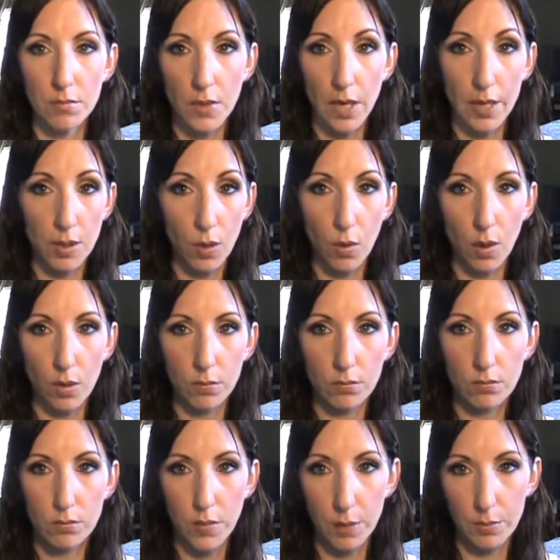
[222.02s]
I know I'll
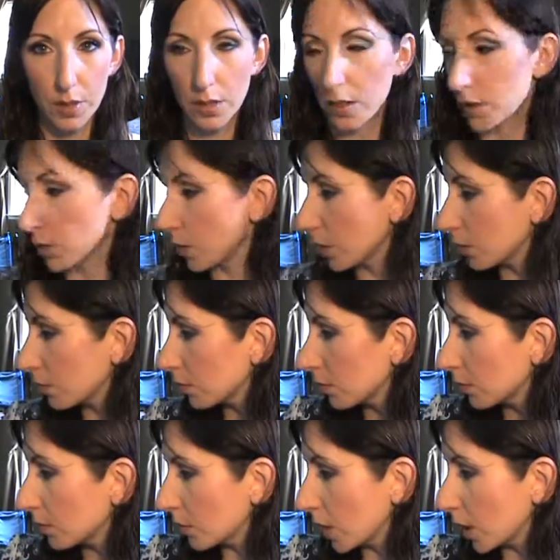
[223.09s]
empty this one.
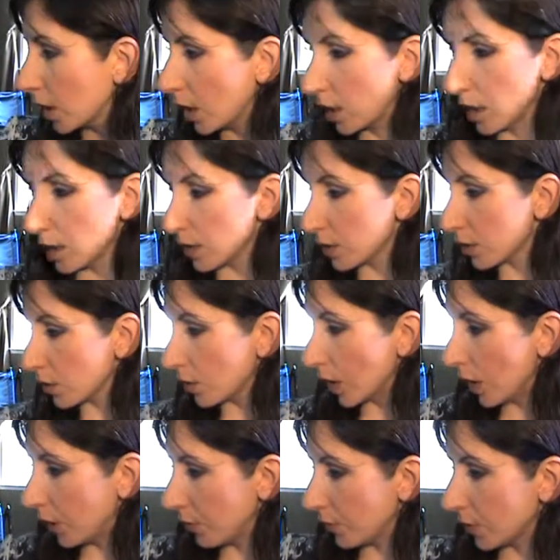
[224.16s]
So
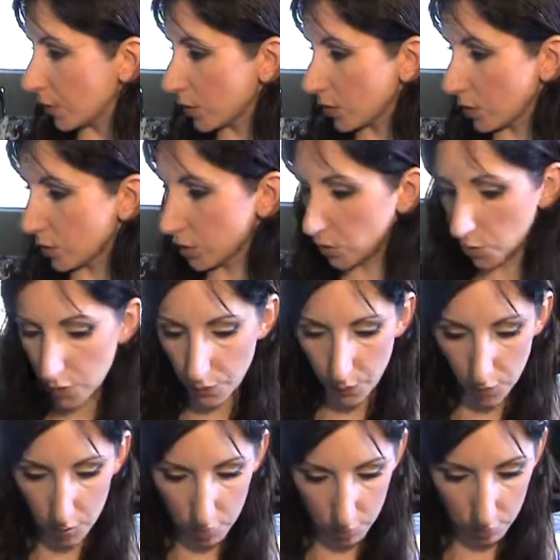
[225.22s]
yeah, those are two
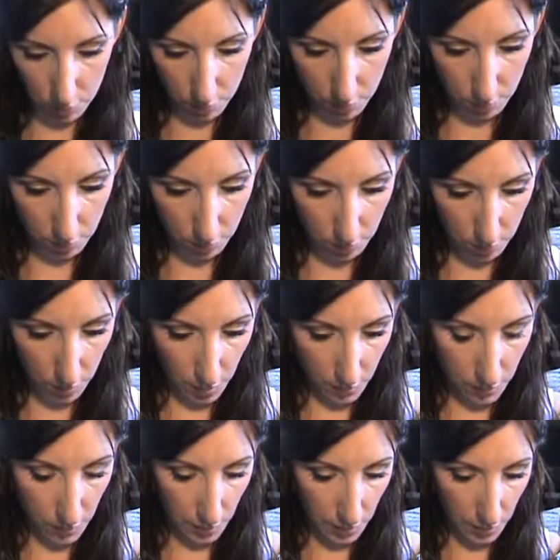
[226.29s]
different
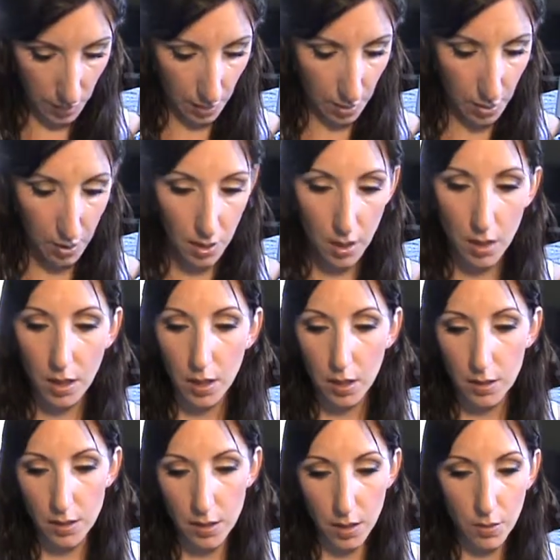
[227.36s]
things like that.
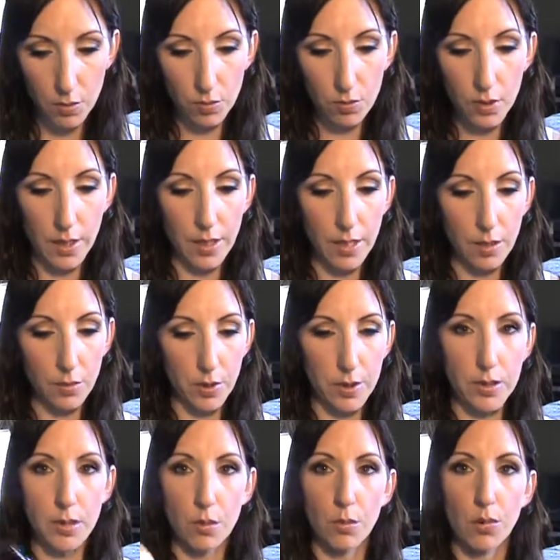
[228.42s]
There's another Ole
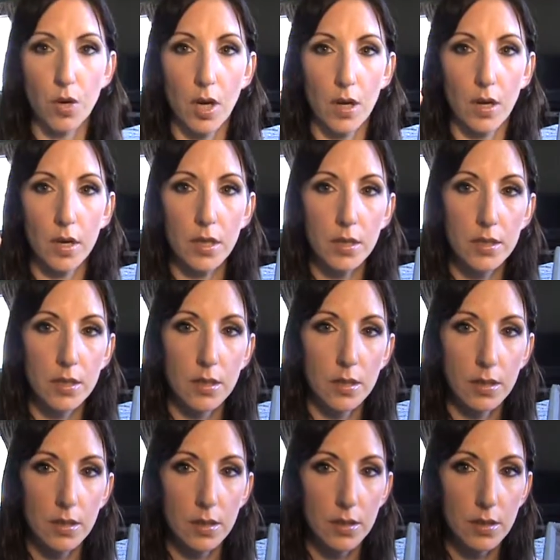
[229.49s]
Henriksen product.
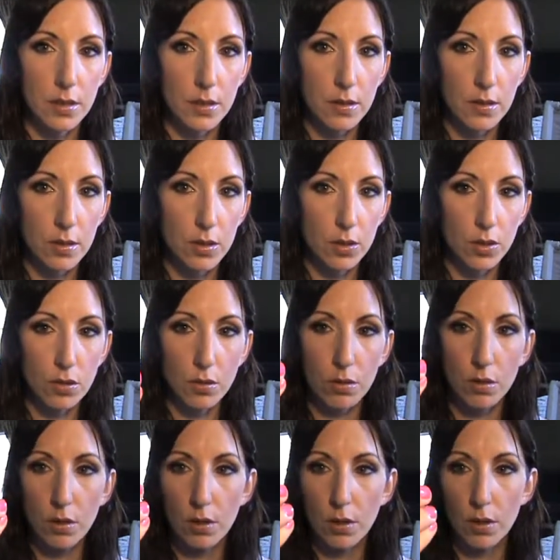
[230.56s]
This is the,
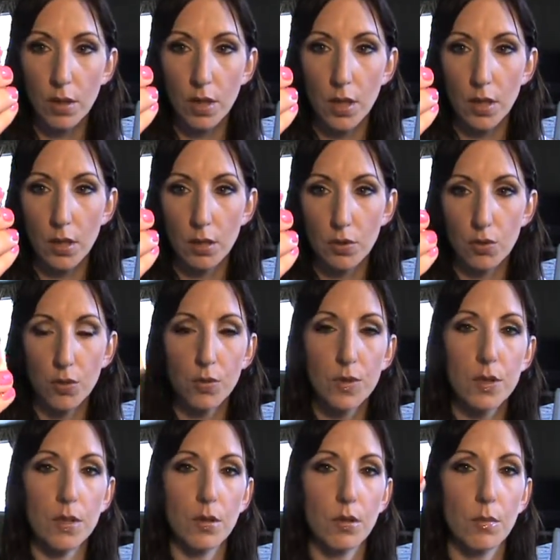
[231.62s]
the Truth
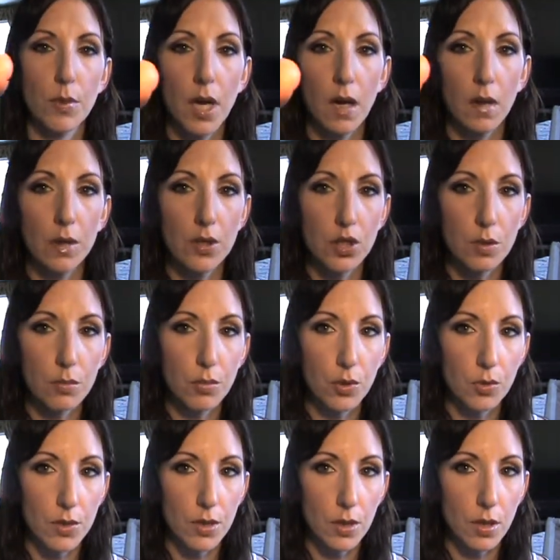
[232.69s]
Serum Collagen
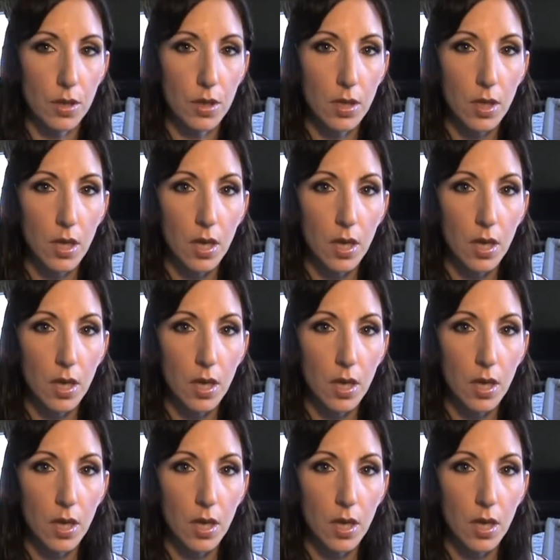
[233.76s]
Booster.